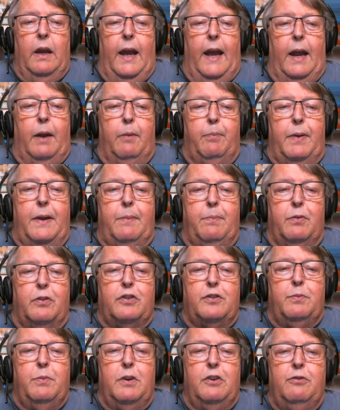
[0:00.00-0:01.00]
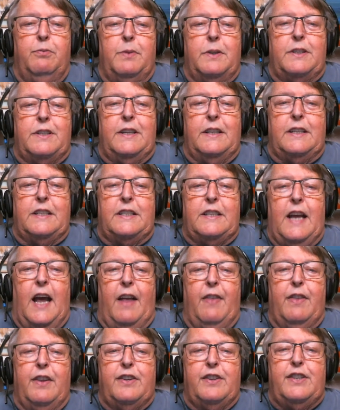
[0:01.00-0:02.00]
and people's movements
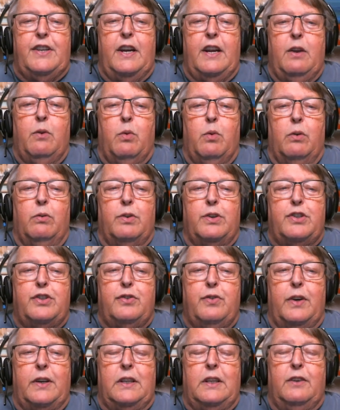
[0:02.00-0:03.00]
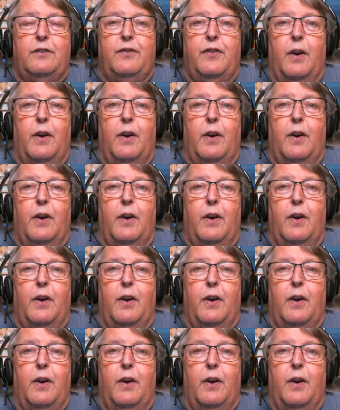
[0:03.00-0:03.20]
inside the city were restricted